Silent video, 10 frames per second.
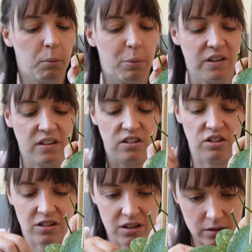
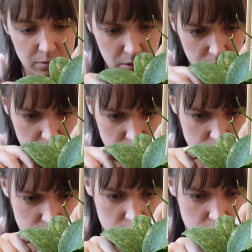Position this one.
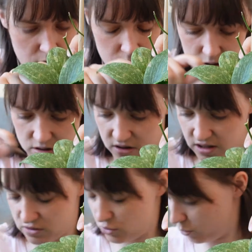No,
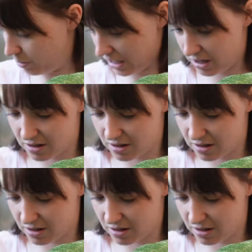that's too big.